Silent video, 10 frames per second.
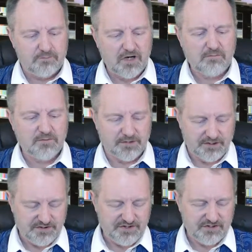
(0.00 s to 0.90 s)
The problem
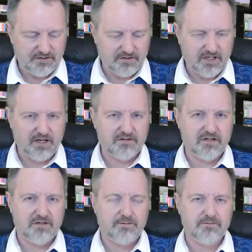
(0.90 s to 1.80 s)
is
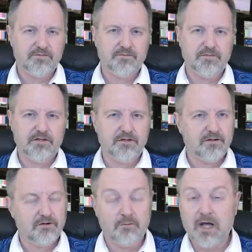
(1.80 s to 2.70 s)
that
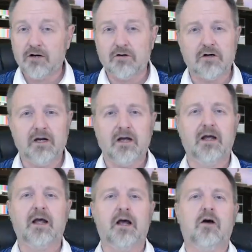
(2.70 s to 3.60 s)
no matter
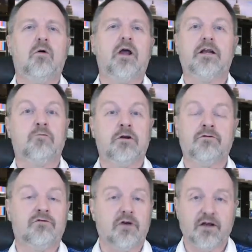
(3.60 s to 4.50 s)
how
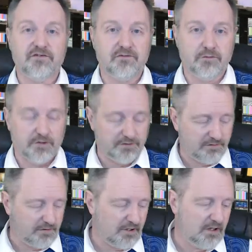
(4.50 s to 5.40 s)
anyone tries to put
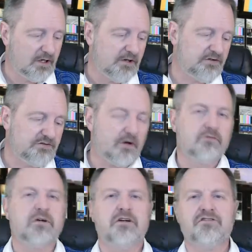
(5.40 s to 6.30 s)
it,
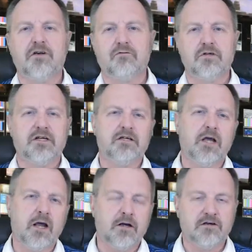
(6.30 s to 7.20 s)
Star Trek Discovery
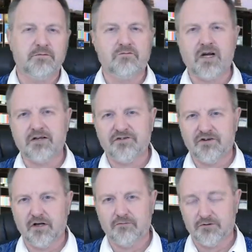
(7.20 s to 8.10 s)
cannot be
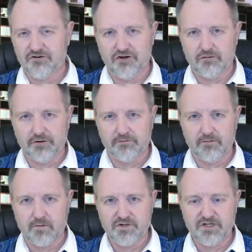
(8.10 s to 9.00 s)
reconciled with the shared
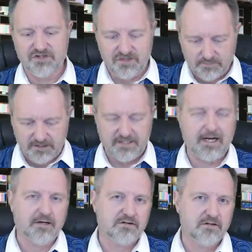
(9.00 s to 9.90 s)
universe. It simply
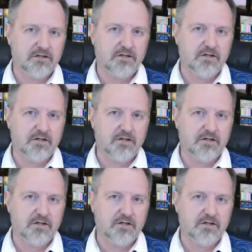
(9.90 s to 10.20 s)
can't.